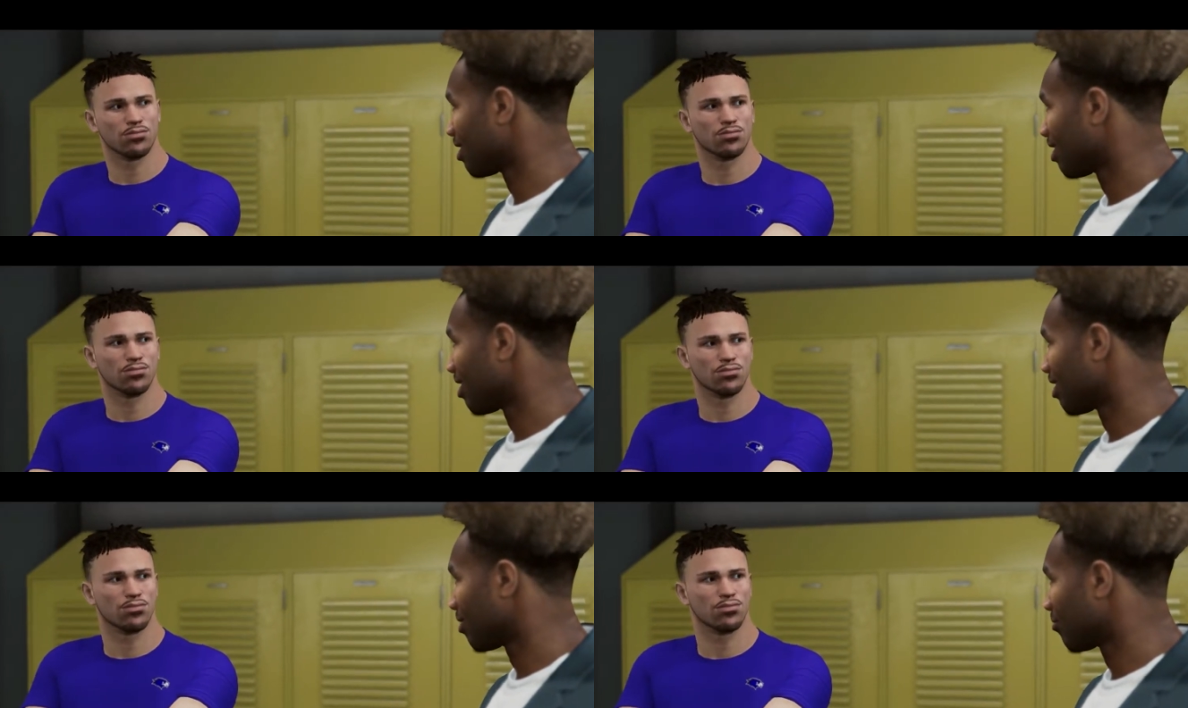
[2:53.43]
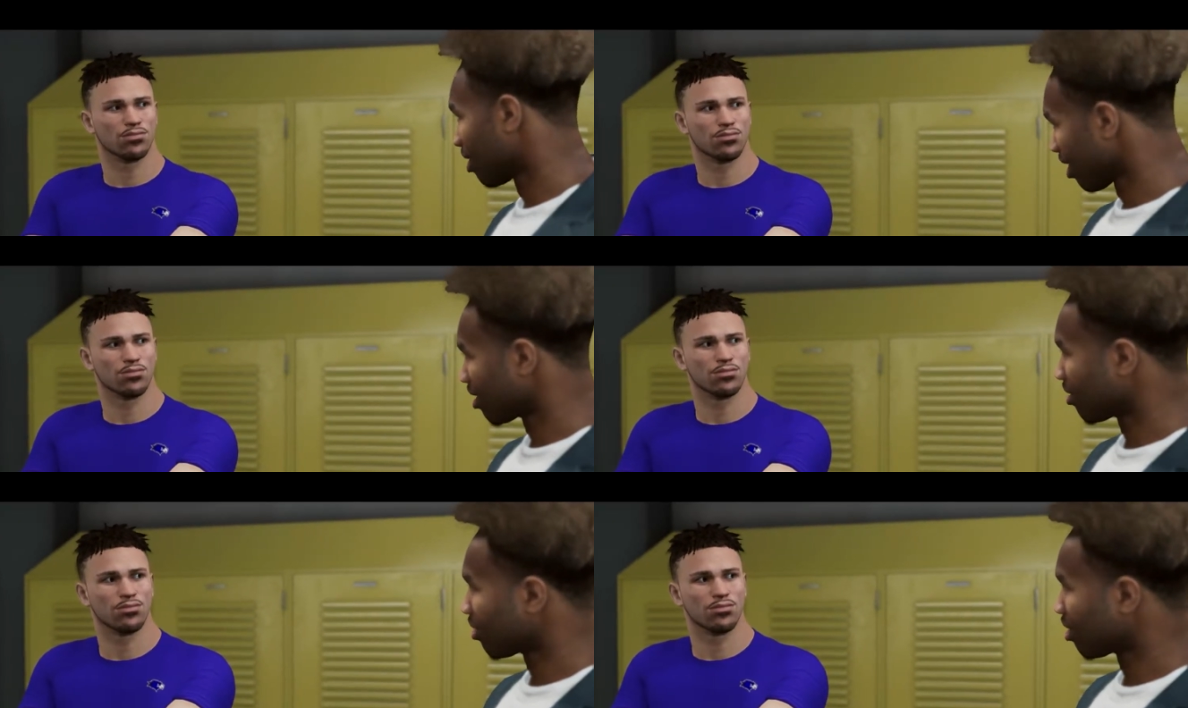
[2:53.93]
Speaker 1: Uh,
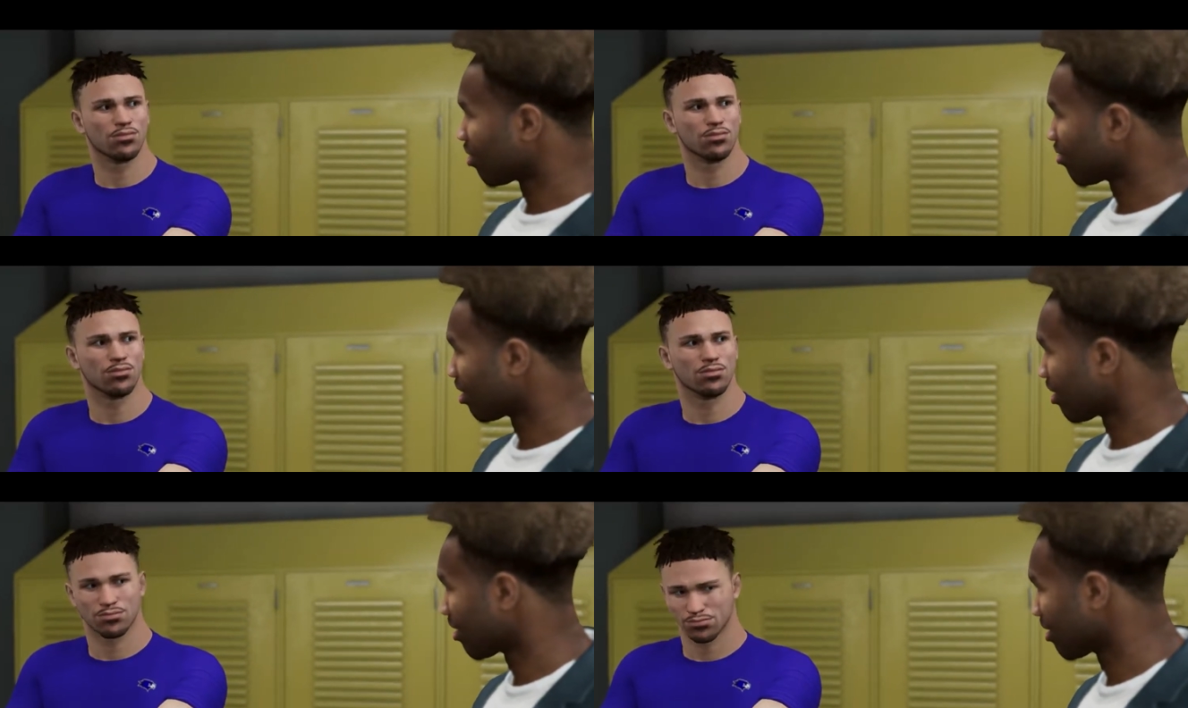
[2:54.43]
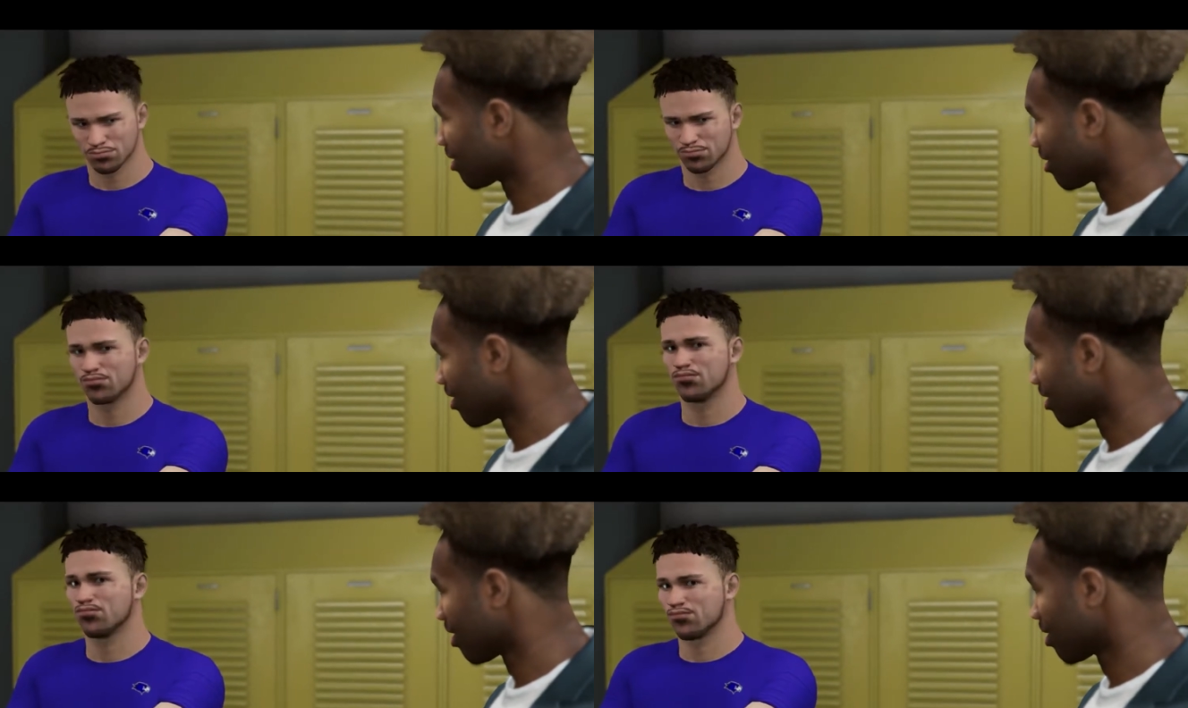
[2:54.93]
backup QB?
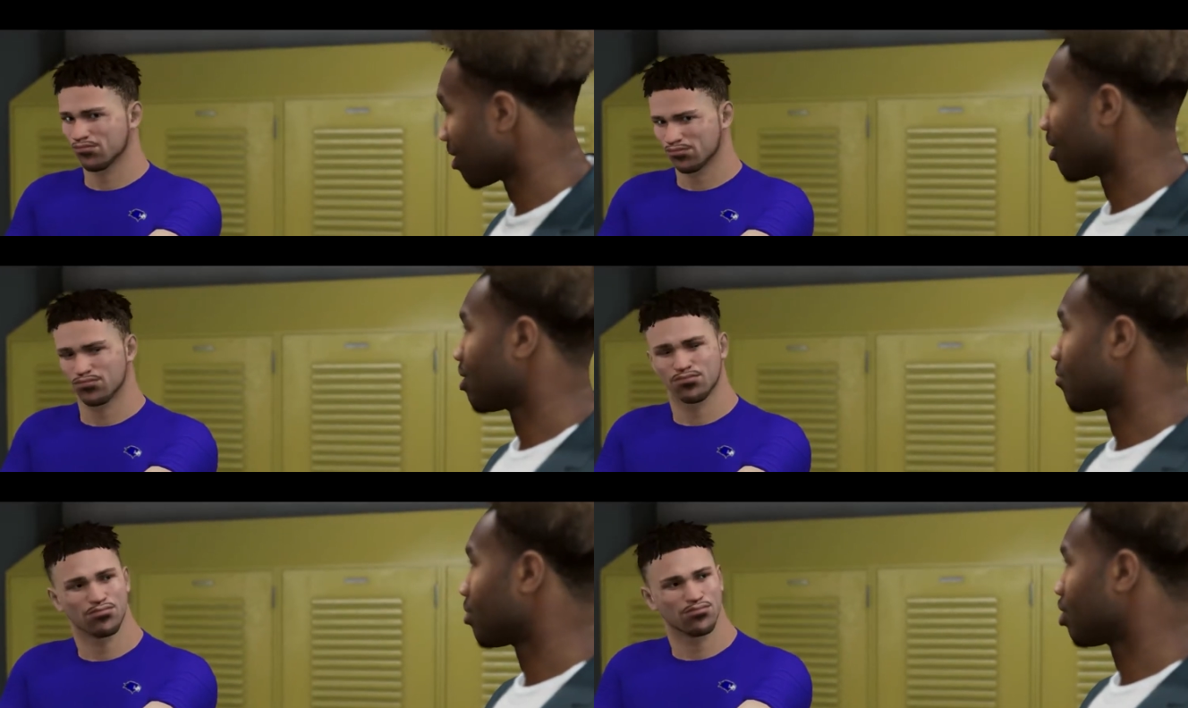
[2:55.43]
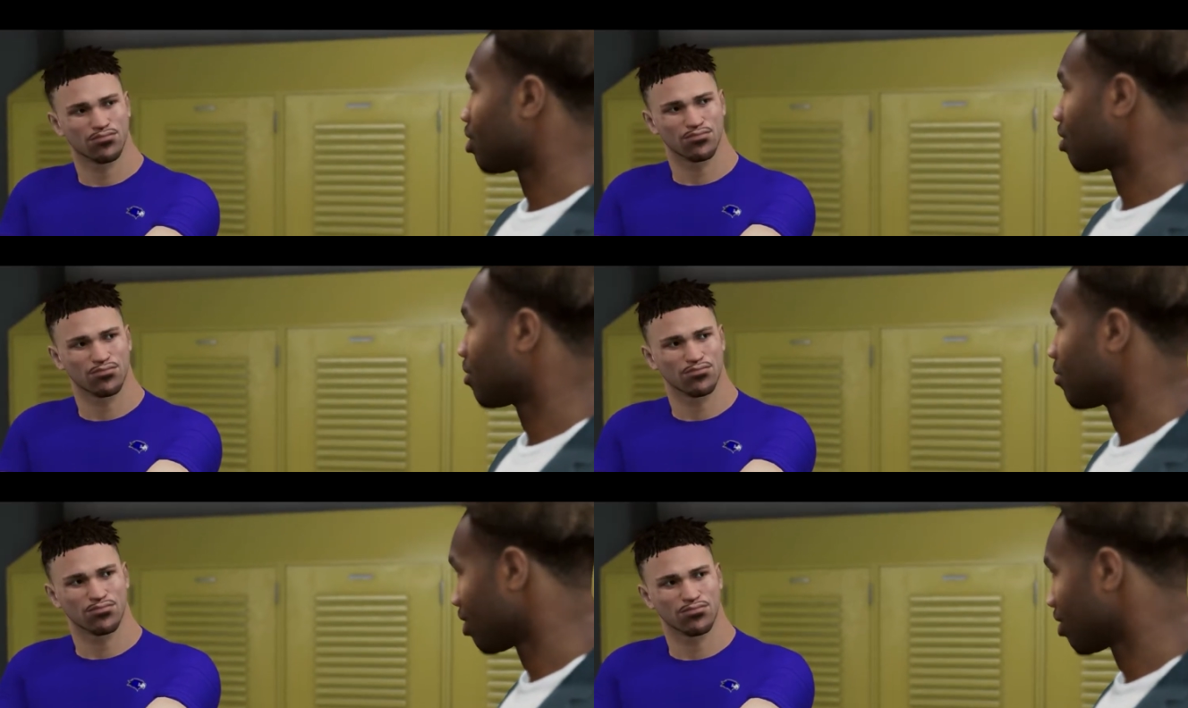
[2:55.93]
Yeah, the backup.
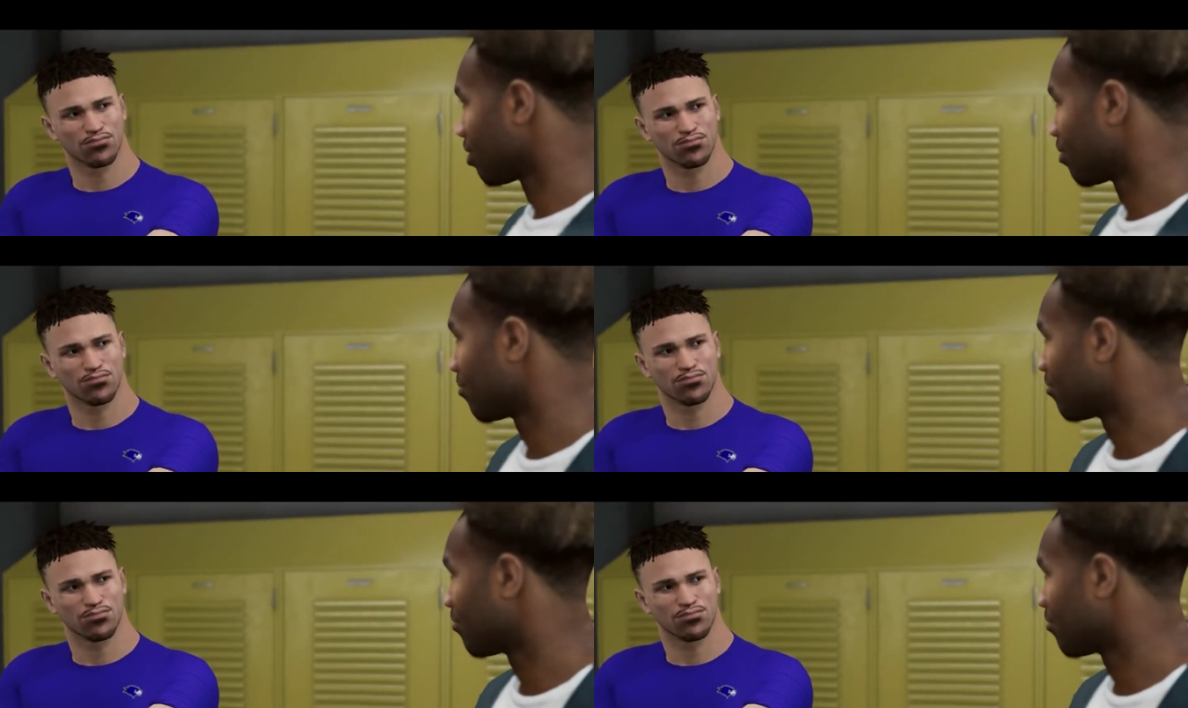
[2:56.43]
Okay. thanks.